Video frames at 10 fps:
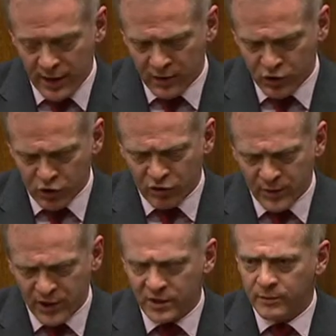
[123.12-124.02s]
they're
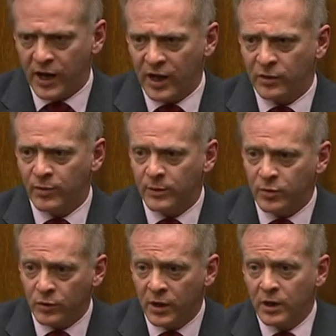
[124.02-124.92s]
scripted by other
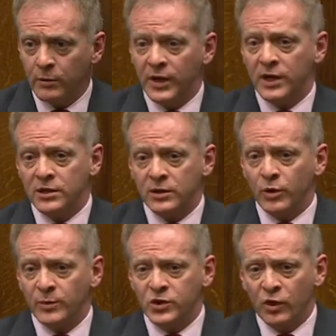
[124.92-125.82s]
people, be it the
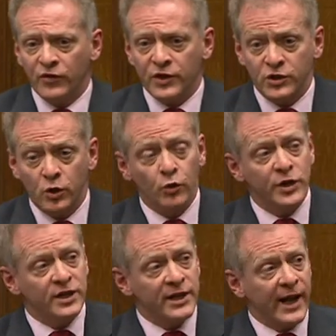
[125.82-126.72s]
Whip's office
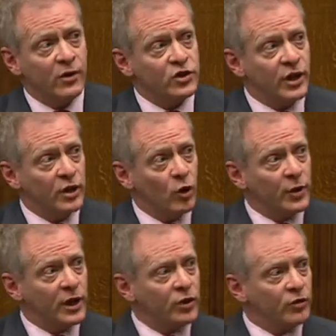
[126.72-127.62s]
or indeed outside
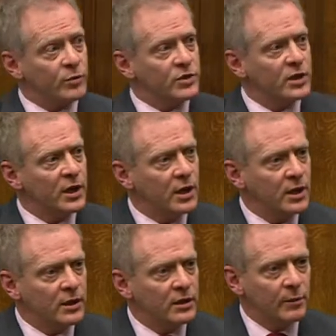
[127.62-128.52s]
lobbying groups.
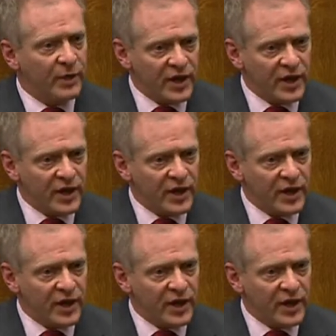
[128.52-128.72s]
The